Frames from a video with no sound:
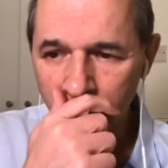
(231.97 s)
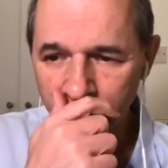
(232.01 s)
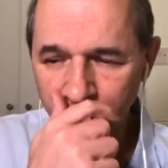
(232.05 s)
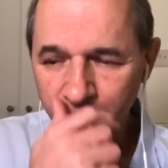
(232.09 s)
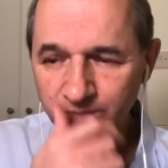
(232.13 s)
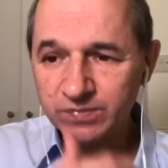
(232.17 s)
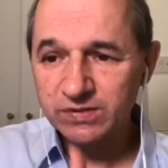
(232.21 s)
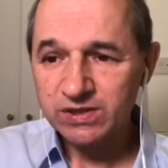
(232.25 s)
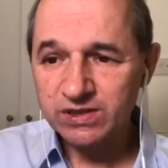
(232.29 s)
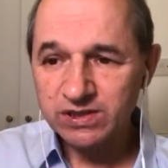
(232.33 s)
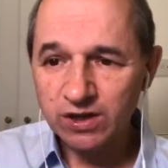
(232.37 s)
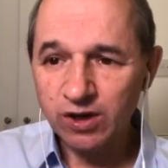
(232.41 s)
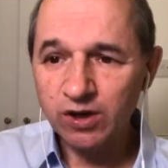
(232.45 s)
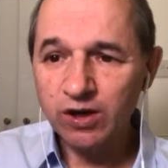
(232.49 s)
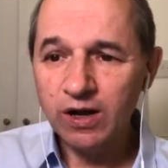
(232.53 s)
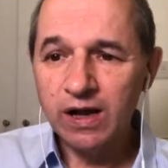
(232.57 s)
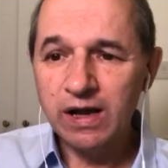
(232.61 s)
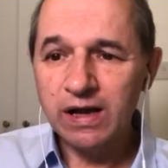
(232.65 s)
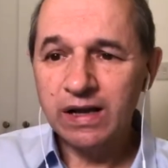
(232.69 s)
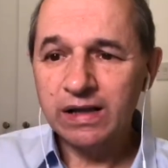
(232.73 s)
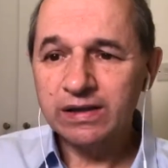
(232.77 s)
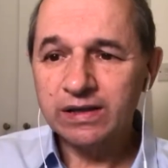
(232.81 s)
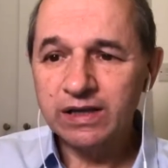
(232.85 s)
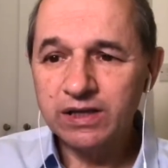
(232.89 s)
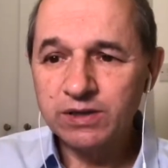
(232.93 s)
So
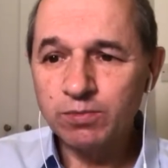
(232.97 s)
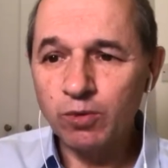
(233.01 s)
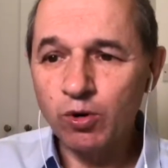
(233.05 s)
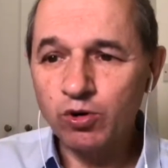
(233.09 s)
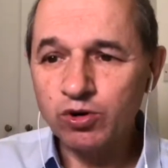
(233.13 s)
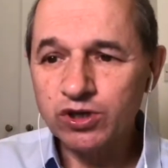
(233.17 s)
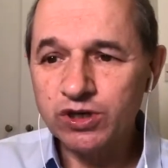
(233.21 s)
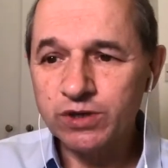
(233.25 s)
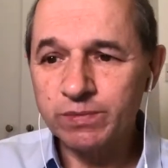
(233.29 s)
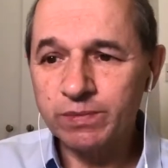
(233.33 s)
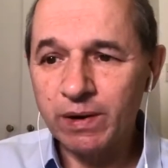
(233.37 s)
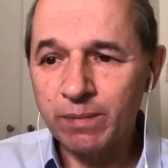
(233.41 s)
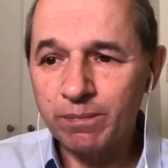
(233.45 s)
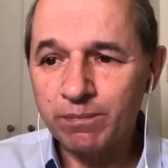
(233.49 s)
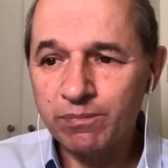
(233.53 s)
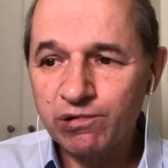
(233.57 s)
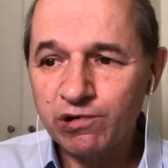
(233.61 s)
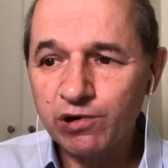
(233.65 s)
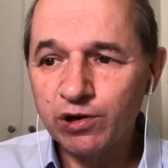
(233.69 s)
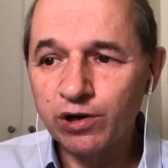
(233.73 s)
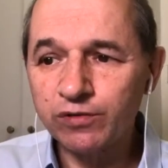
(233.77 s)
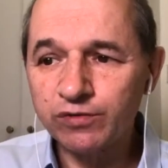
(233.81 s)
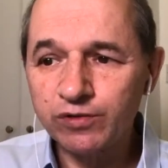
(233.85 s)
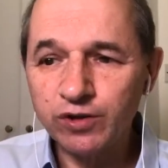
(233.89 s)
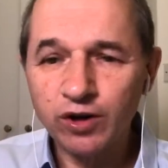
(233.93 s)
these mortgages have been
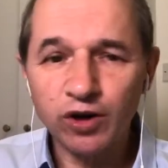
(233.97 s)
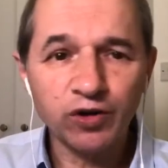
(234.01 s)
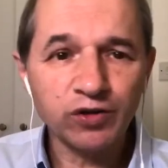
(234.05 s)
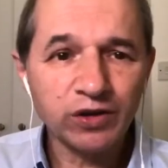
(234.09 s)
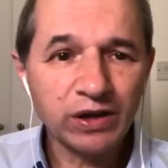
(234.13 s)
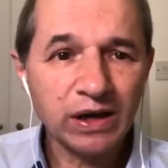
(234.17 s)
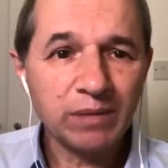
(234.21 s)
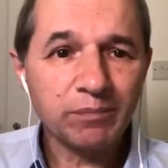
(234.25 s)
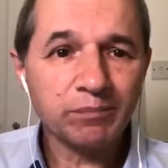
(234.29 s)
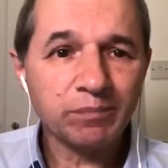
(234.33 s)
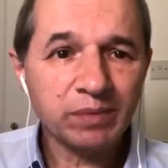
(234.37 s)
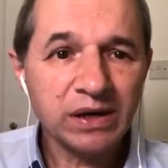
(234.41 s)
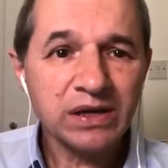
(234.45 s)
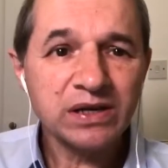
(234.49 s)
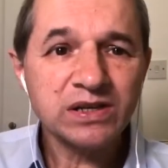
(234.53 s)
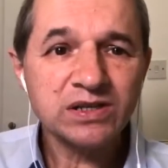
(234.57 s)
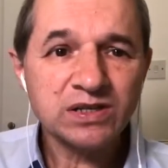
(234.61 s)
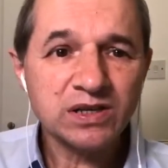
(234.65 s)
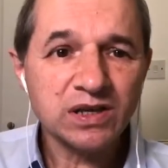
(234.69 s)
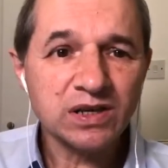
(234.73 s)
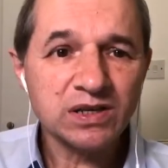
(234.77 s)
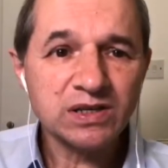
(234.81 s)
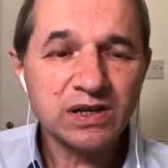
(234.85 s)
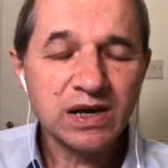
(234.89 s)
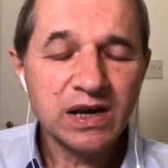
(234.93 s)
approved on that
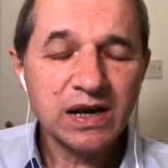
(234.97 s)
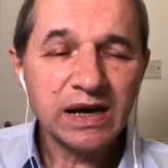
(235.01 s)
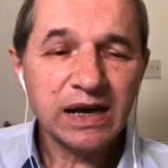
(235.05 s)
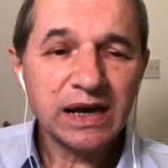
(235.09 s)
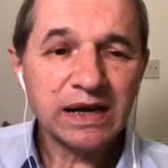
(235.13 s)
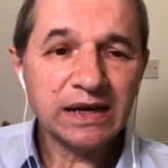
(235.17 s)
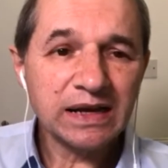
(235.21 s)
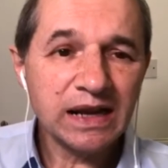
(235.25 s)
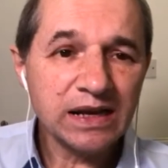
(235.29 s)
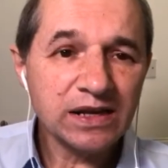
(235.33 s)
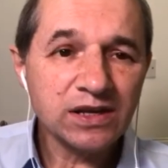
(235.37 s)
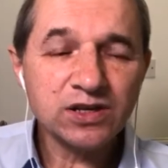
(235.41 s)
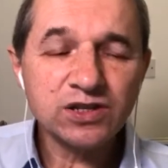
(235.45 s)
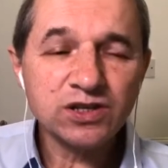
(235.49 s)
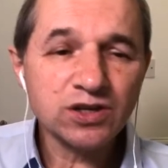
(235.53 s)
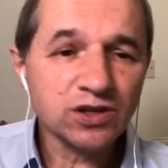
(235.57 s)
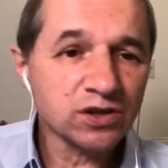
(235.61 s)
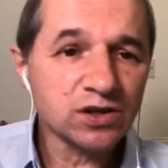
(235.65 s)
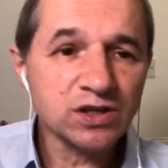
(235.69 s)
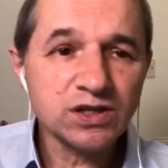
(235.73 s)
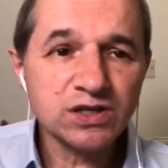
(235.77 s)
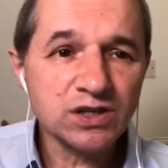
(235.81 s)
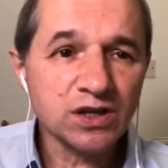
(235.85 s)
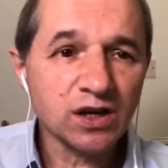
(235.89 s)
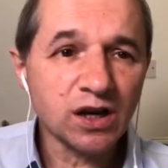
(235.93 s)
basis, and lenders could
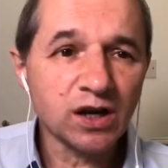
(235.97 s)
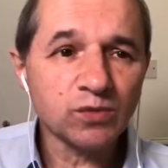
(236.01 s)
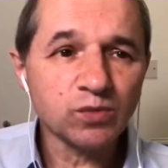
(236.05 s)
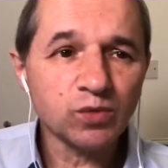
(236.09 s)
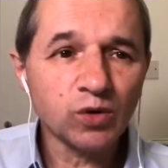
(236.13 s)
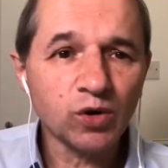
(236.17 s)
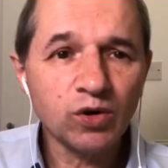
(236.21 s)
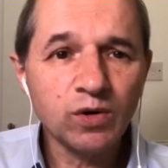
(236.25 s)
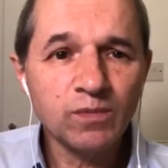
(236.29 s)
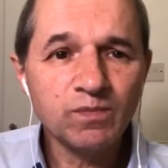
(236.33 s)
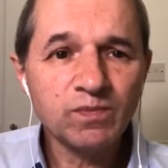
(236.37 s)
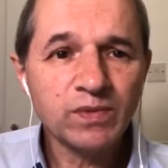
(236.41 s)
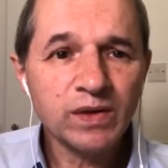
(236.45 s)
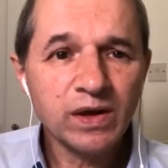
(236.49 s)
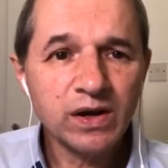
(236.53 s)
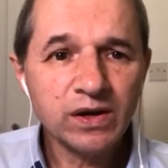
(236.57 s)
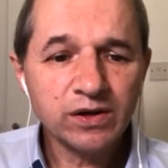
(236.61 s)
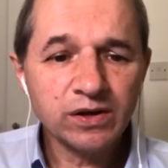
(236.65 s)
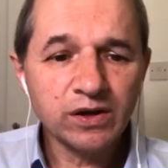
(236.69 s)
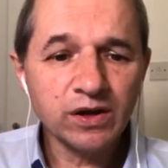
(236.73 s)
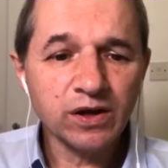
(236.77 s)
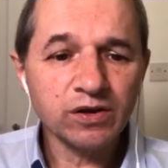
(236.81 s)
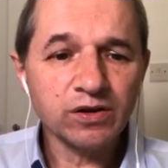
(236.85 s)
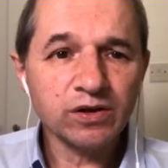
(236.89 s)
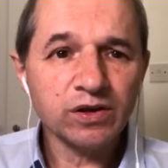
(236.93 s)
decide, well,
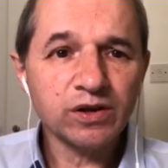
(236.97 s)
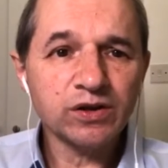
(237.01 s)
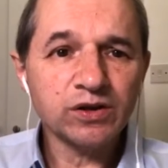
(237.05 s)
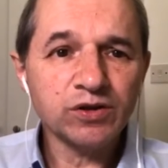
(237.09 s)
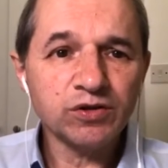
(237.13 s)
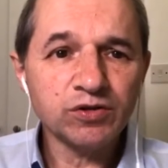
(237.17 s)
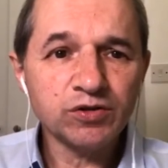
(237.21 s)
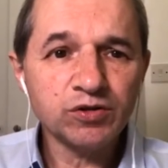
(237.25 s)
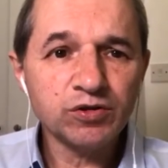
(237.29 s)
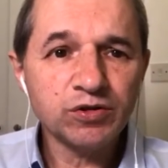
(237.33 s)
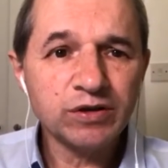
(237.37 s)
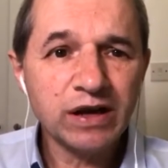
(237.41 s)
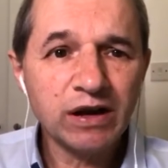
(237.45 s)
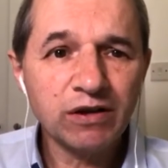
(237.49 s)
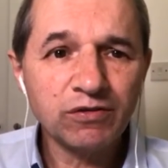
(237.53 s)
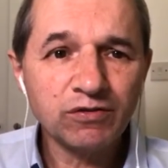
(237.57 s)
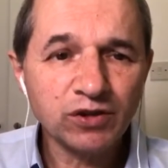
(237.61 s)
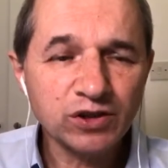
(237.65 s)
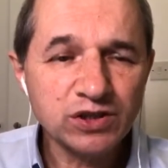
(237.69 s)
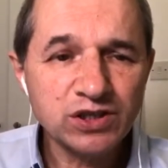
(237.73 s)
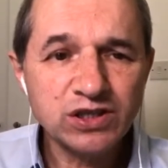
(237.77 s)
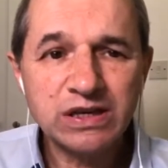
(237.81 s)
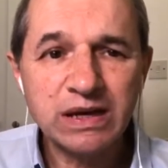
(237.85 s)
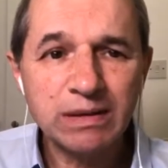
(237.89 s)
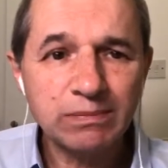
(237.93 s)
you know, you, you now
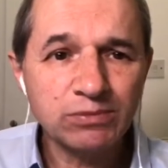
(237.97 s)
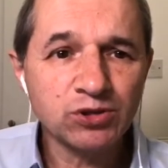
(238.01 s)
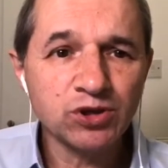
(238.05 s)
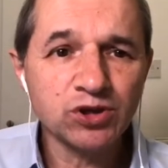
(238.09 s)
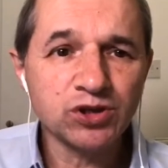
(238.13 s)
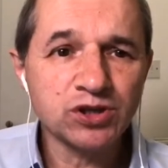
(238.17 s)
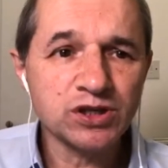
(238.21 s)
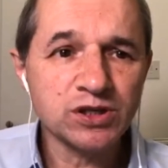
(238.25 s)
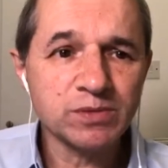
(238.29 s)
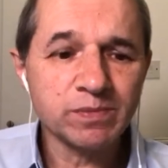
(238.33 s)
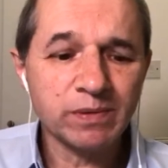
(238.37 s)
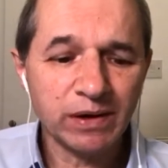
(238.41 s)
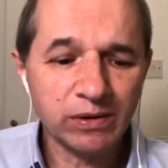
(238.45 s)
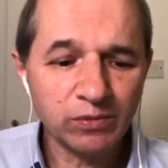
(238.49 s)
got stamp duty to pay.